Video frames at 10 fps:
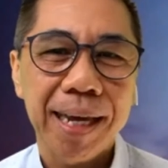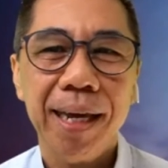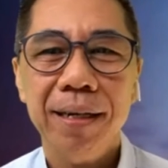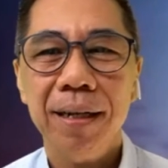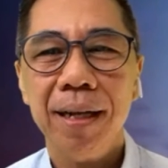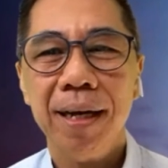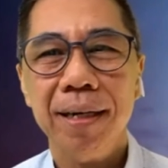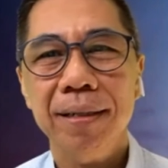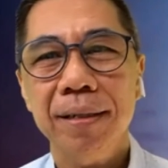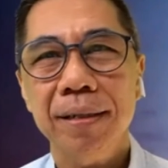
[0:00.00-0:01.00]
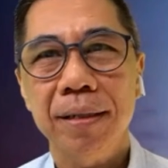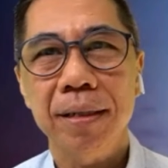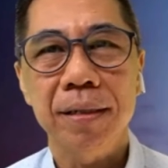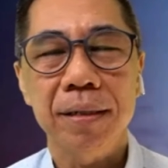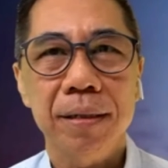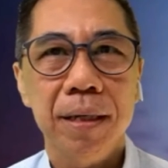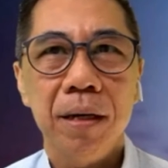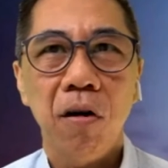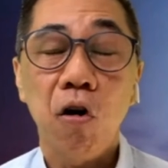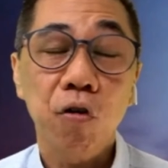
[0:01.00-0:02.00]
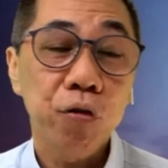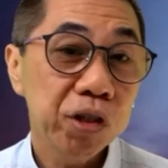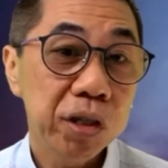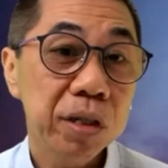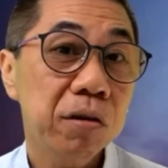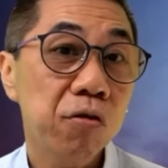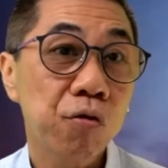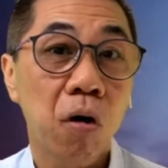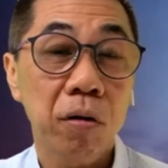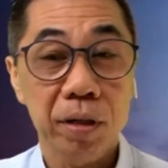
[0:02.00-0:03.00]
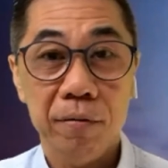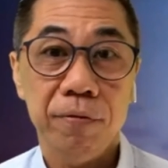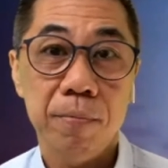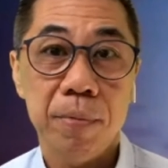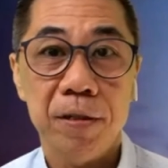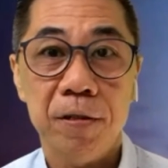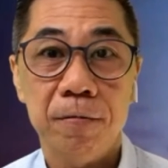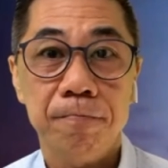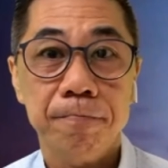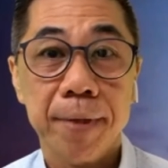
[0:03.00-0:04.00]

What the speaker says: analyze the original raw information,